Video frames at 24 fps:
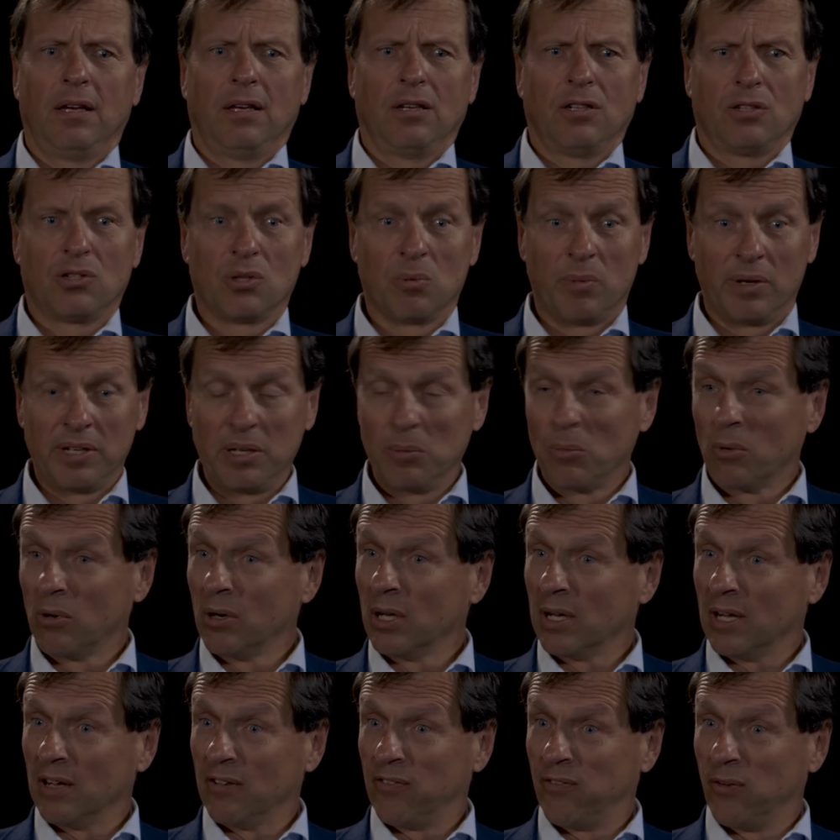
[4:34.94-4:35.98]
So Monday
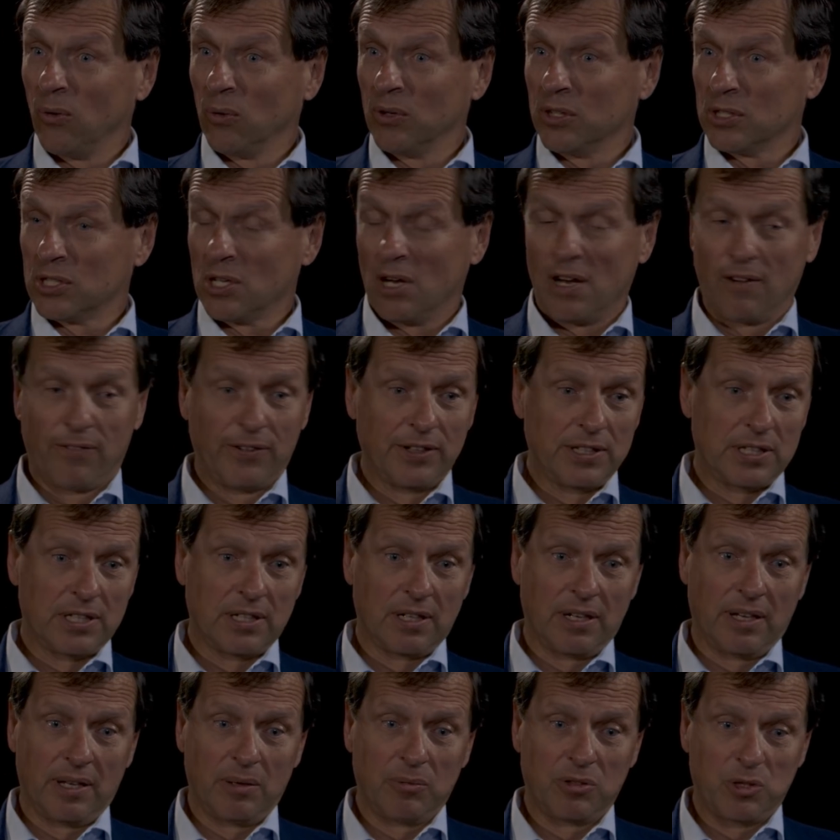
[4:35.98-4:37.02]
morning, I phone his office
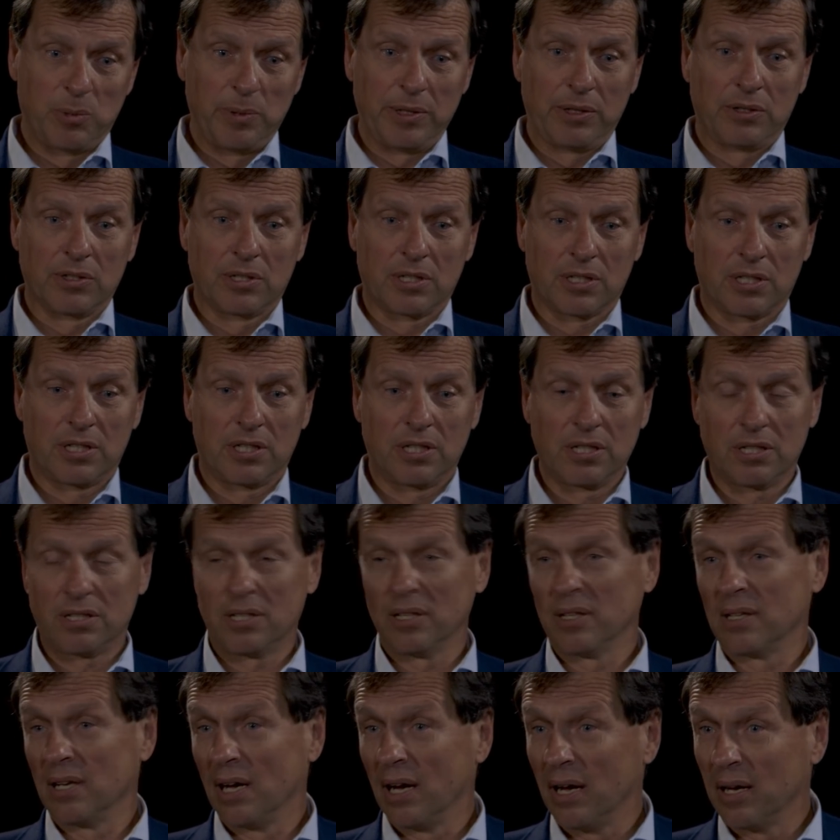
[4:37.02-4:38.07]
and I speak to his
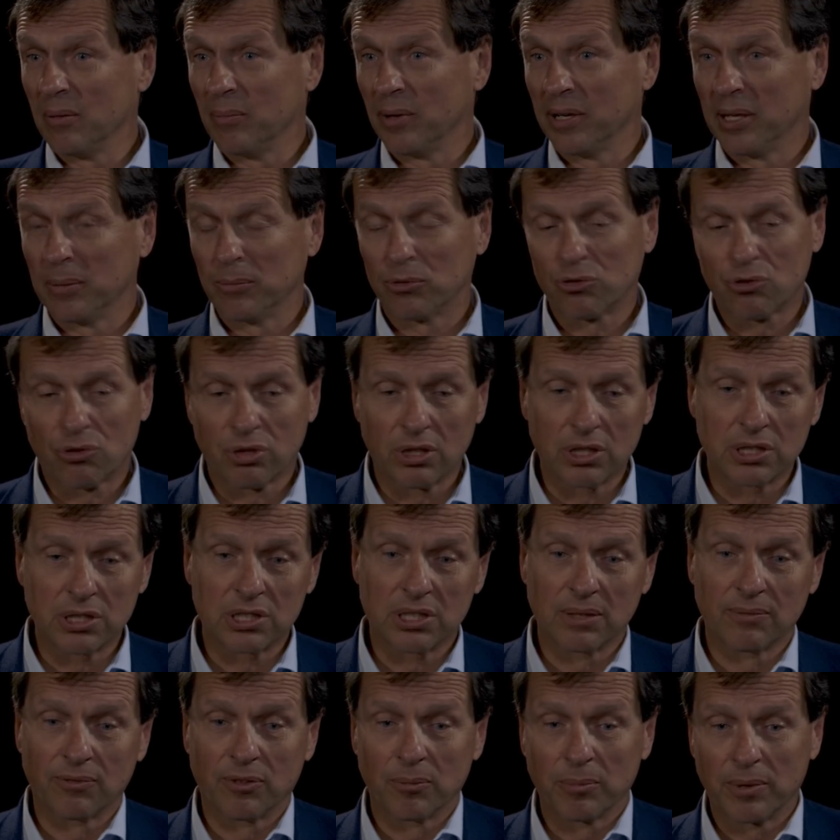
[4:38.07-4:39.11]
assistant. Hi, my name is Chris.
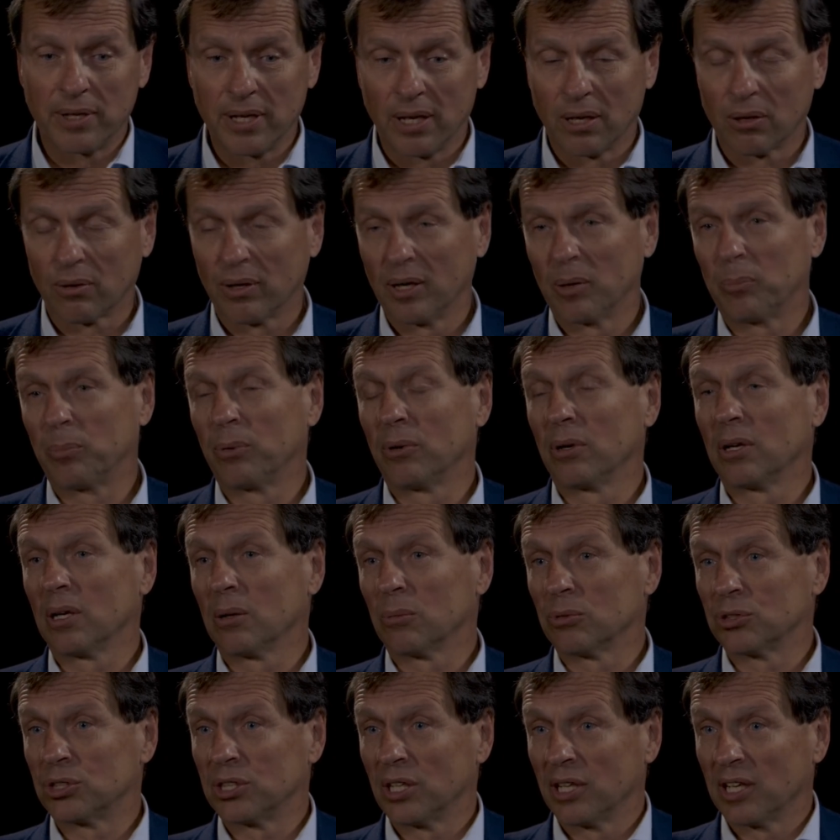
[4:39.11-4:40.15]
I'm from Calgary, Alberta.
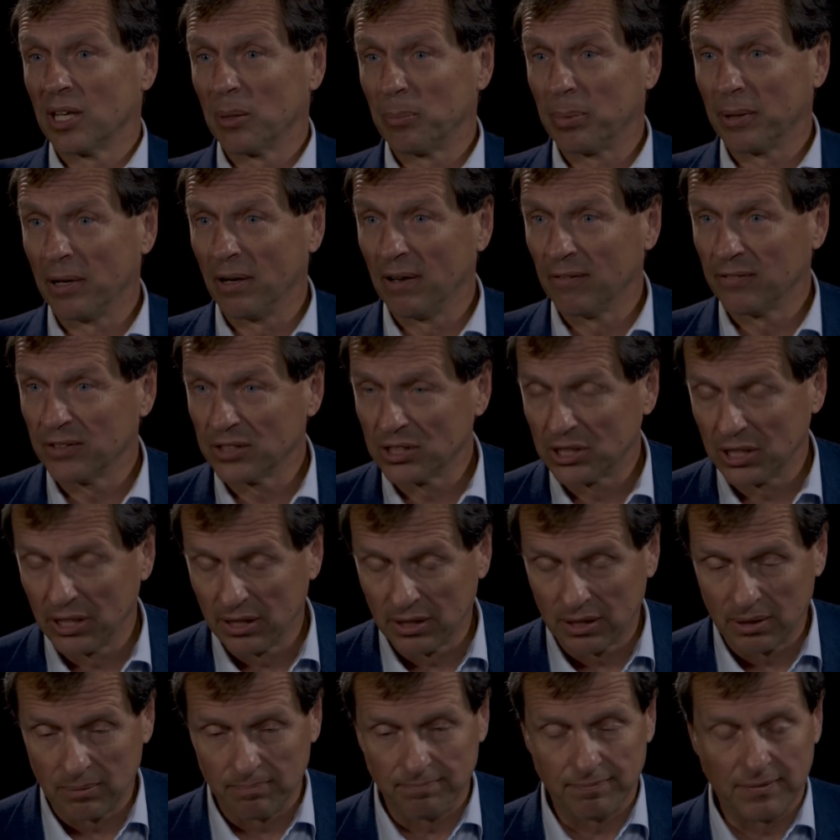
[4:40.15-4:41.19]
We're setting up an office
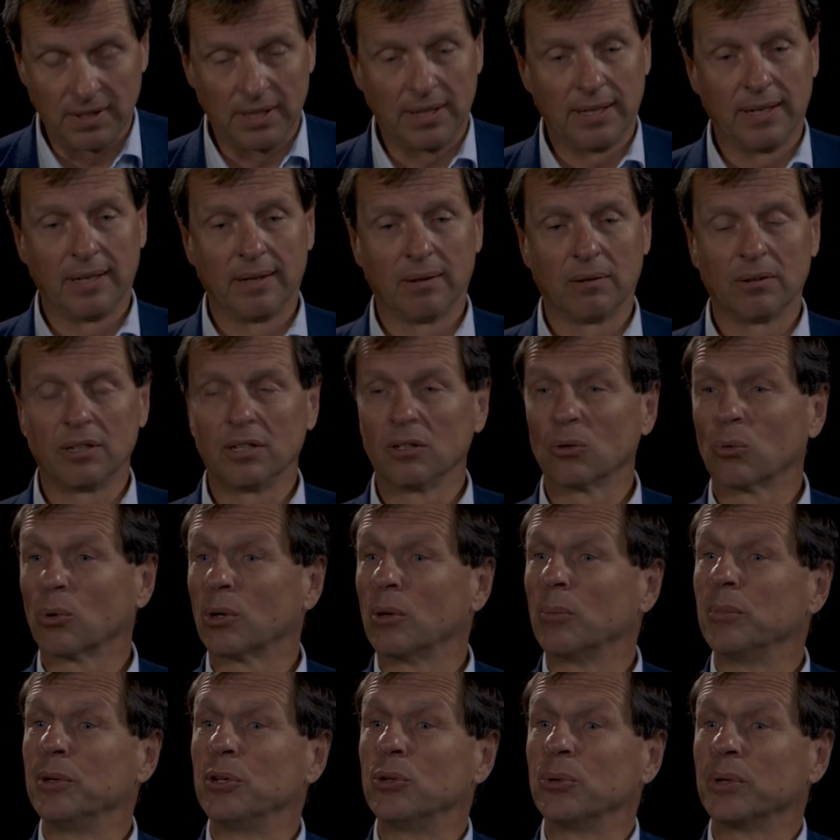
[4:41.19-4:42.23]
here. You know, we're going
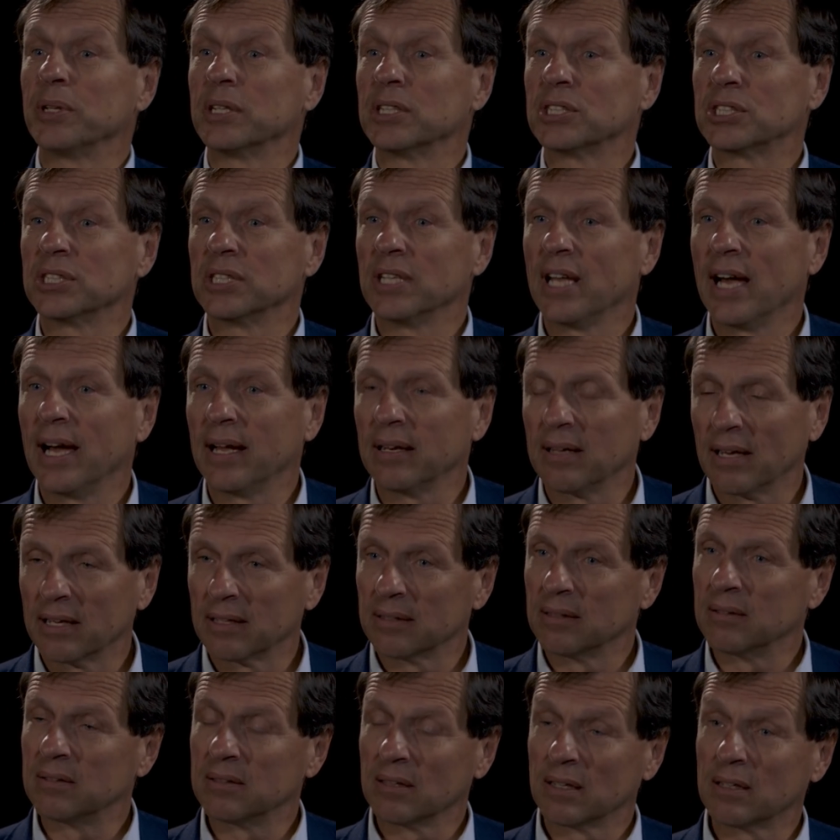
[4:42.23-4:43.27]
to be doing this and that.
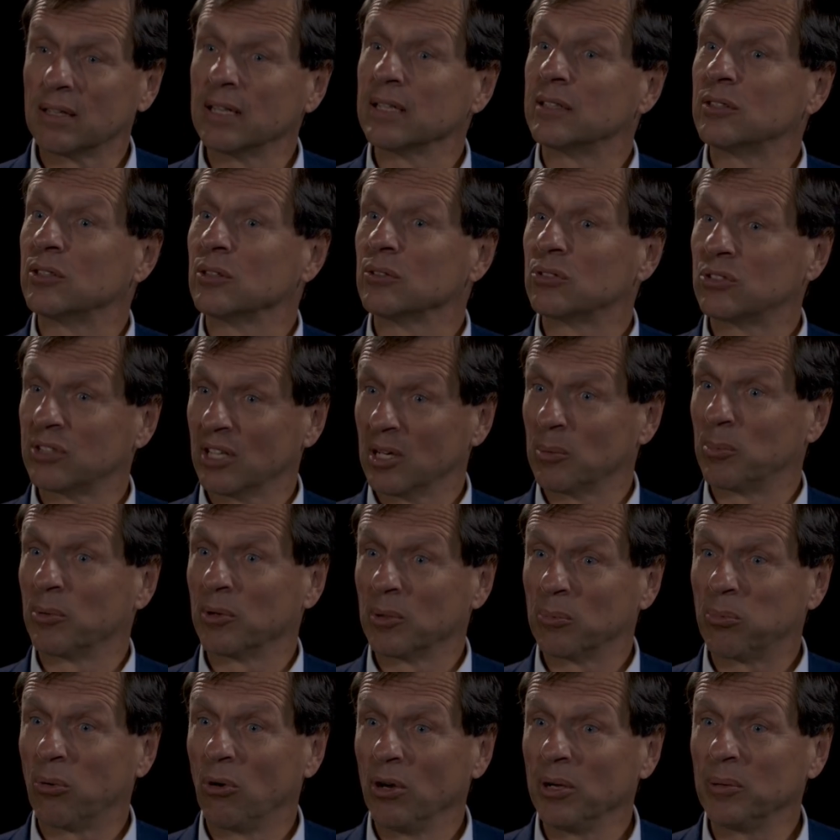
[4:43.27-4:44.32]
I'd like to set up an
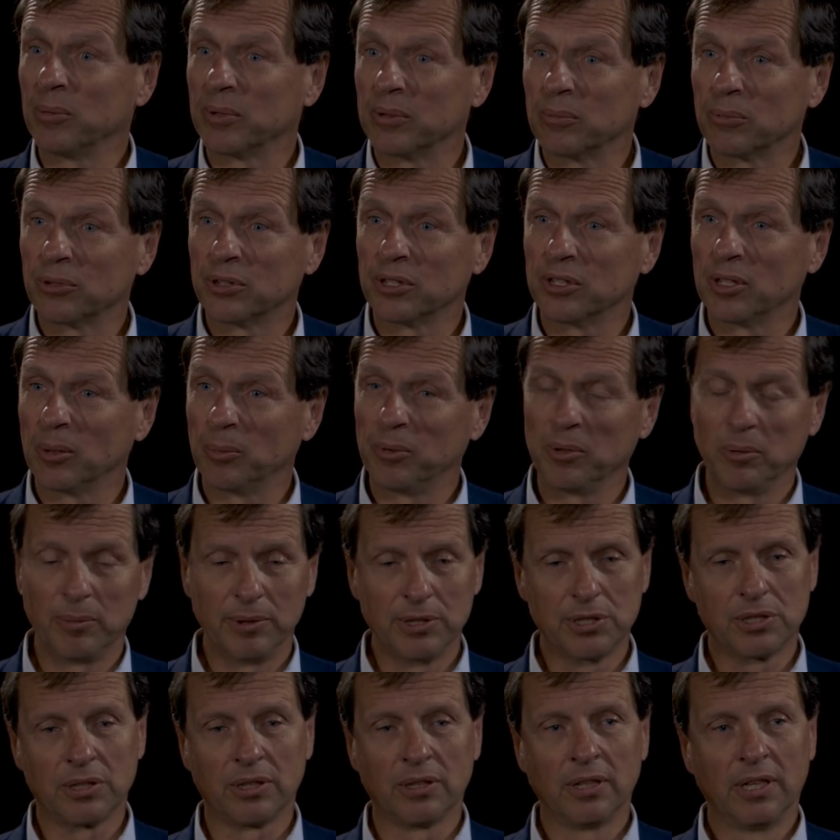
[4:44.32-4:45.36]
appointment with the deputy
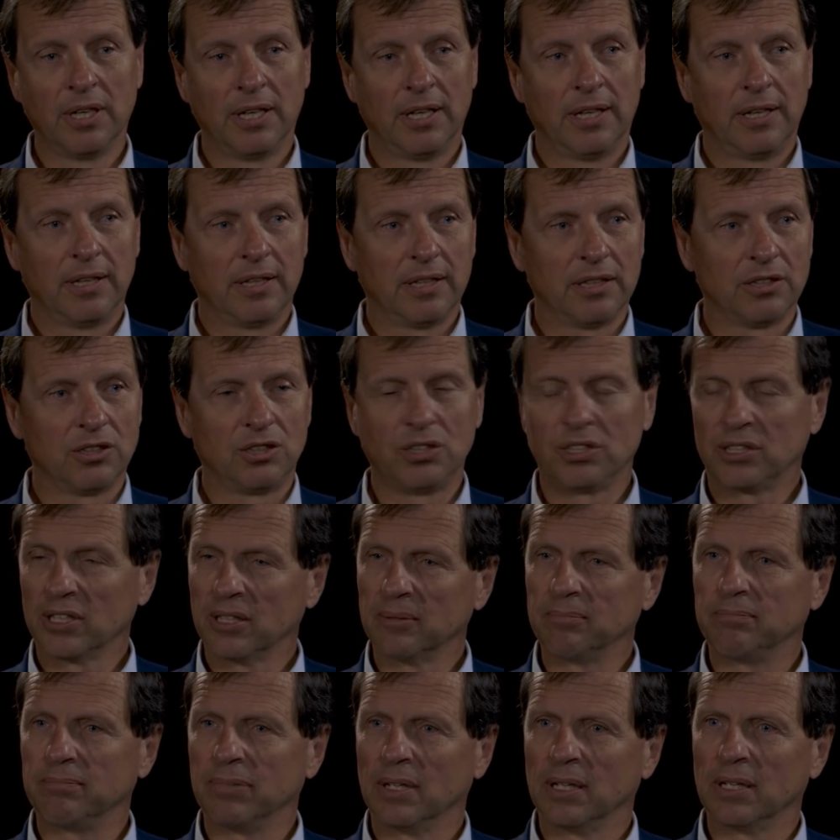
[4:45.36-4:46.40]
minister. And she
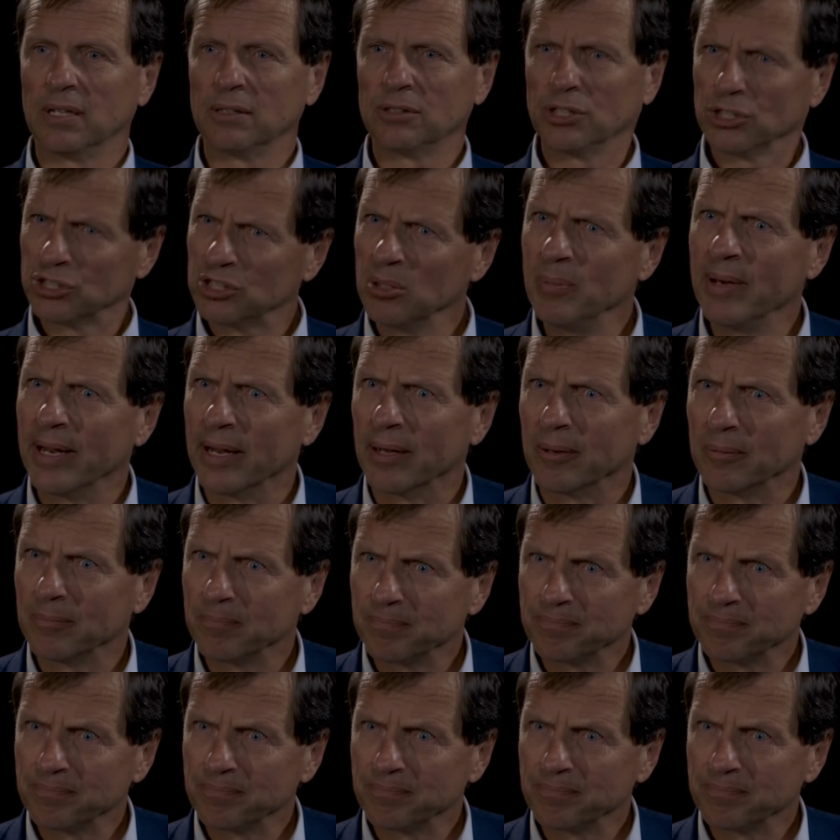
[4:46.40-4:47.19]
said, just a minute.